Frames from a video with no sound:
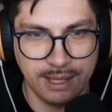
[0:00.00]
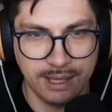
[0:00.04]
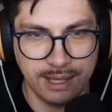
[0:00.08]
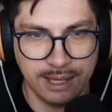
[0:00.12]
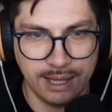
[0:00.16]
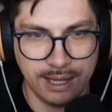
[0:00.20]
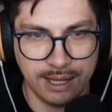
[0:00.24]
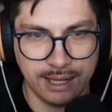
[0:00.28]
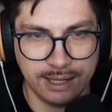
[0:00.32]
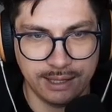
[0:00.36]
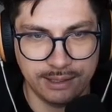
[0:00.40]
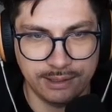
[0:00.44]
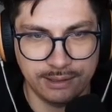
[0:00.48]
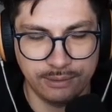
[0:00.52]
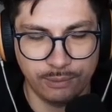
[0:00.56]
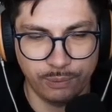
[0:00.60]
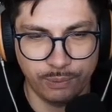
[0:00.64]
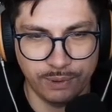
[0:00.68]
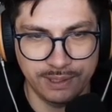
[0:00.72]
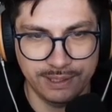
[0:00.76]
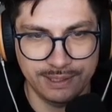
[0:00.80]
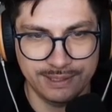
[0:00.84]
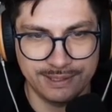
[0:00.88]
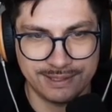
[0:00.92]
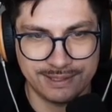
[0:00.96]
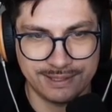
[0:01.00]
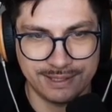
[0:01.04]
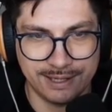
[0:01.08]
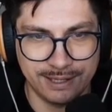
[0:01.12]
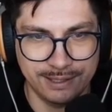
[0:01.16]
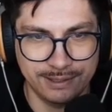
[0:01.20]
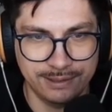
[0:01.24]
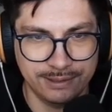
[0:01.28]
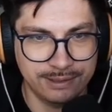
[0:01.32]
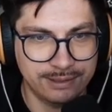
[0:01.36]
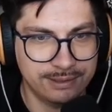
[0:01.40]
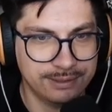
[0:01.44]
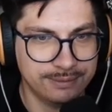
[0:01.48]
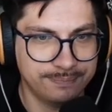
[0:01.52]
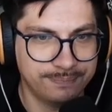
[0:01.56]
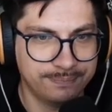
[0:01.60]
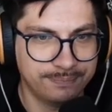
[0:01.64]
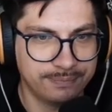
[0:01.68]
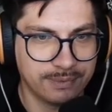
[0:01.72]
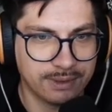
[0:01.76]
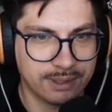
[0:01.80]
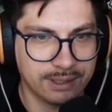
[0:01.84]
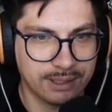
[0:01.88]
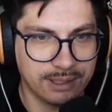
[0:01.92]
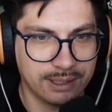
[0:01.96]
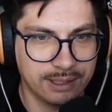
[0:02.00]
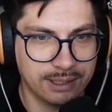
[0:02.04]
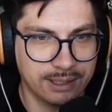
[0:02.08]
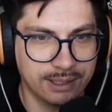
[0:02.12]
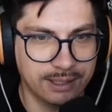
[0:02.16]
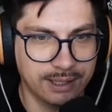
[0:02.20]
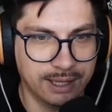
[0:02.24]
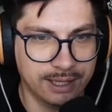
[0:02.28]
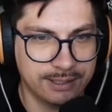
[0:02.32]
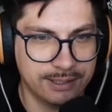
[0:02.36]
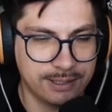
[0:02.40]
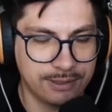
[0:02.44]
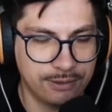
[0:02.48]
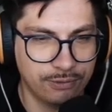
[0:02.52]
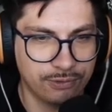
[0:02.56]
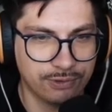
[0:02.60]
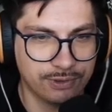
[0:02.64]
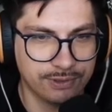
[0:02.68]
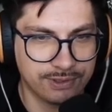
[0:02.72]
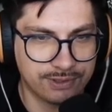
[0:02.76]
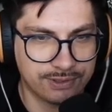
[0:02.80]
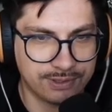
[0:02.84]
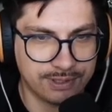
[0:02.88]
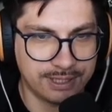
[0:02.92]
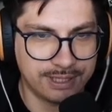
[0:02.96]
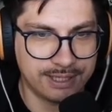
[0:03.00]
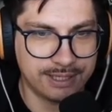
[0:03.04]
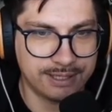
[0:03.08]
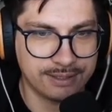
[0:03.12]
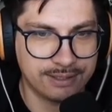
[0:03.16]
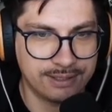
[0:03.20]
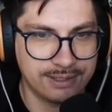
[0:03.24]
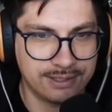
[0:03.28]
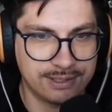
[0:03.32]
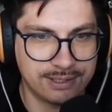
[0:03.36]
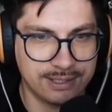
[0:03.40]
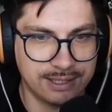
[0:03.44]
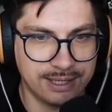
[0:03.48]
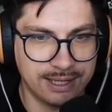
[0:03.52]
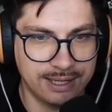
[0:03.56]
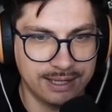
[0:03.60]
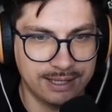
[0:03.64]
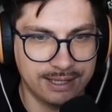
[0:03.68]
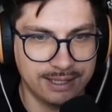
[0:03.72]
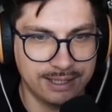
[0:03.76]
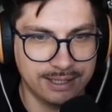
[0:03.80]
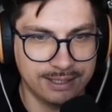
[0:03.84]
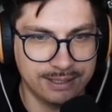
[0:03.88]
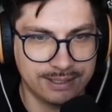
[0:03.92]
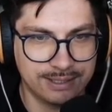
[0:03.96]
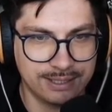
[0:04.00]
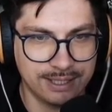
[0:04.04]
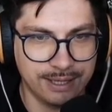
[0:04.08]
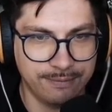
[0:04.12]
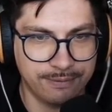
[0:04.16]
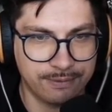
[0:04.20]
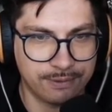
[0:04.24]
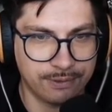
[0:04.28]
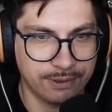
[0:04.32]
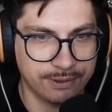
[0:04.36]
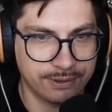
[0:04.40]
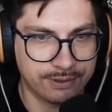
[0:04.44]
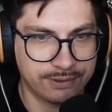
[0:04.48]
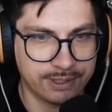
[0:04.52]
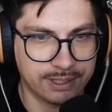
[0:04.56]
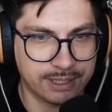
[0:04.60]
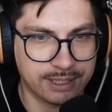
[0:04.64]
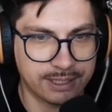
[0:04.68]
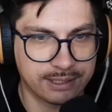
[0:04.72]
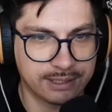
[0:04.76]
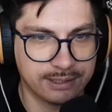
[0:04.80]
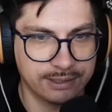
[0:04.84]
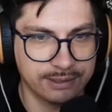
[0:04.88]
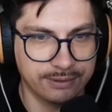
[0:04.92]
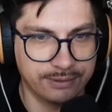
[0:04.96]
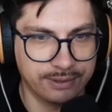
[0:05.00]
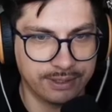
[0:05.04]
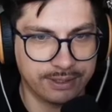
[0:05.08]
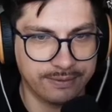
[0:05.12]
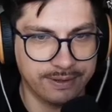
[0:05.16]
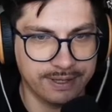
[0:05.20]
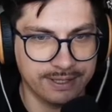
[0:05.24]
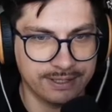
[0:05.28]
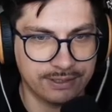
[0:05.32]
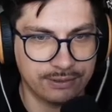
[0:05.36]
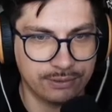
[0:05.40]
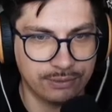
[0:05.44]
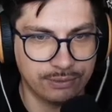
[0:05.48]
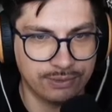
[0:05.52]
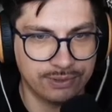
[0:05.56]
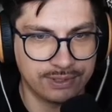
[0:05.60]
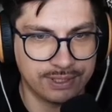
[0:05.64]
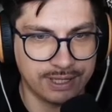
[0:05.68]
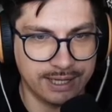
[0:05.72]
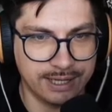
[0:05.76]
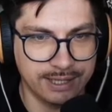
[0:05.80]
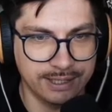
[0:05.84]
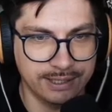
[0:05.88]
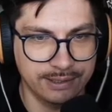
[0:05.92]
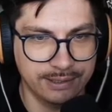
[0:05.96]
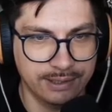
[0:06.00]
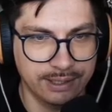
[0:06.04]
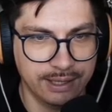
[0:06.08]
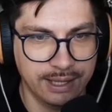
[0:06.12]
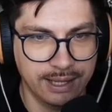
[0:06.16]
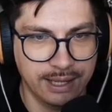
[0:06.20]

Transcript: And when it's signed, execution starts and Safe contract requests to sign